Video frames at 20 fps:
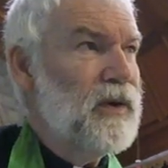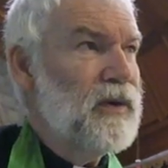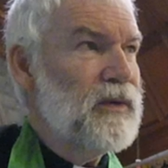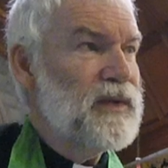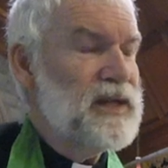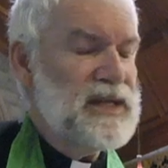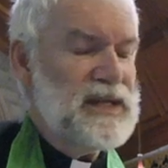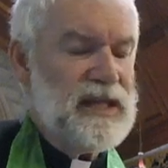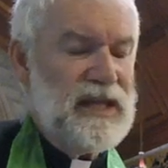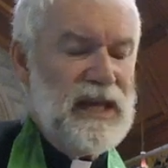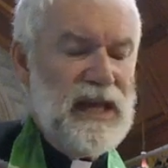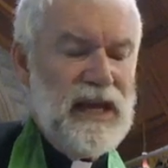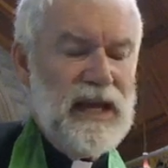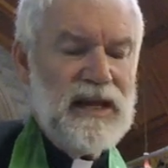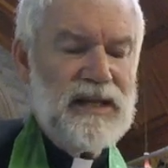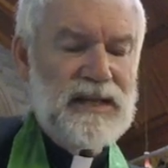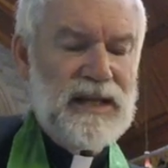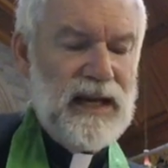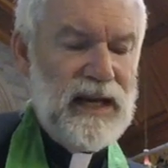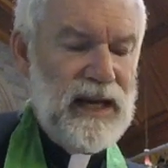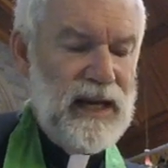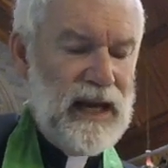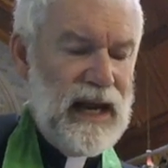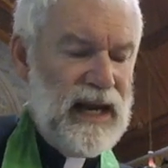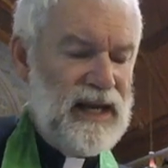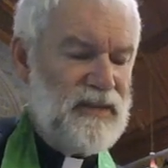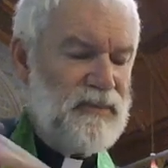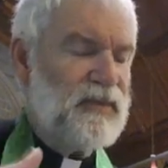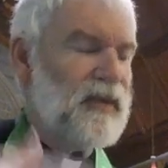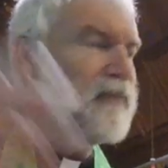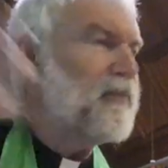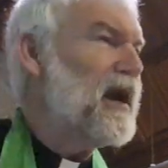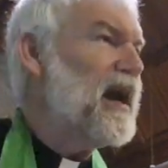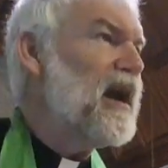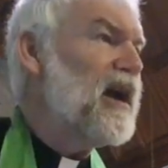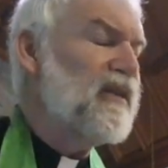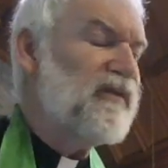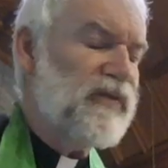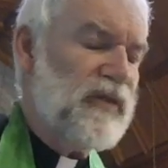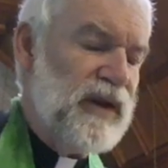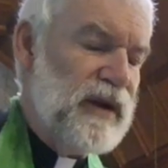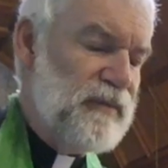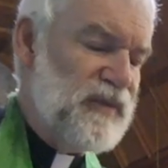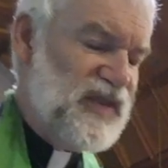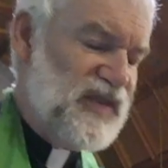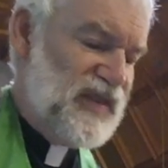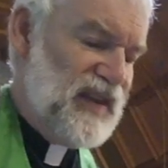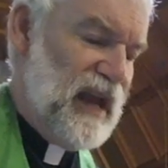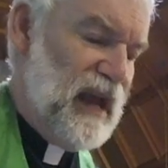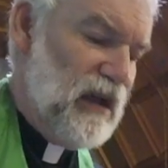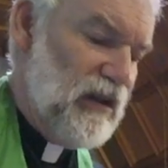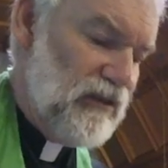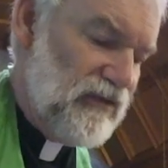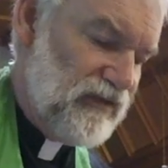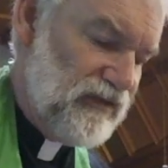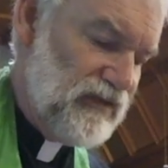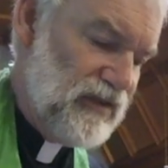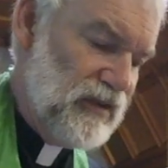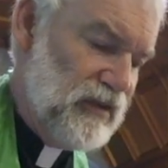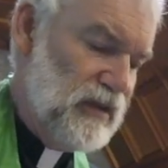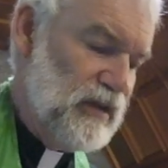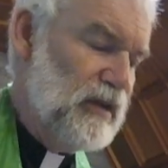these things that he has prepared for himself,